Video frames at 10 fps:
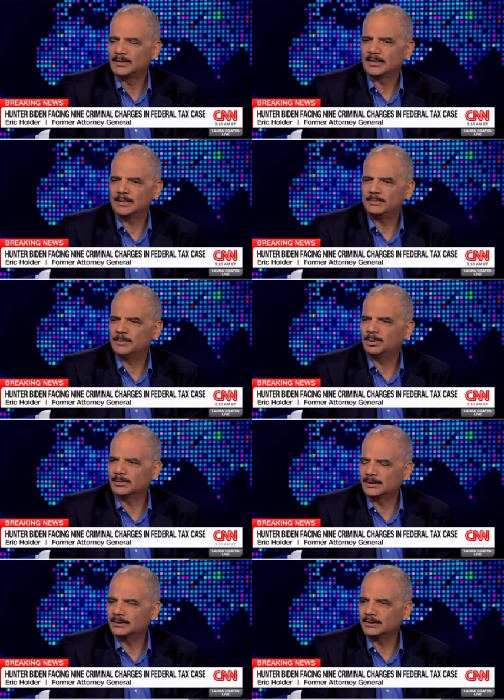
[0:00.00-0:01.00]
can be
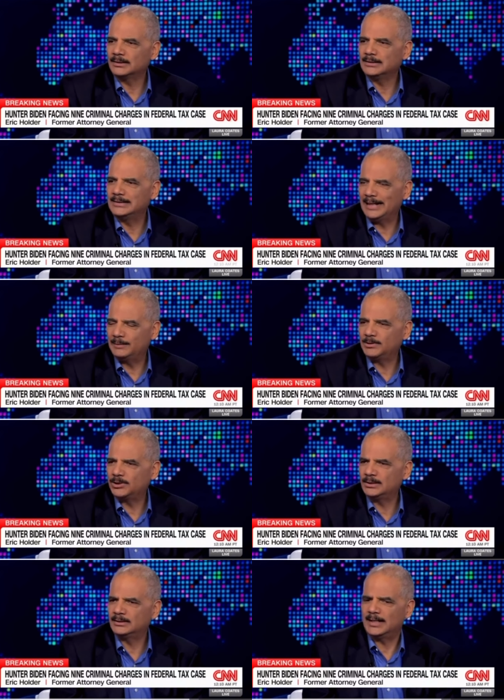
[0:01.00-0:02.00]
politically damaging,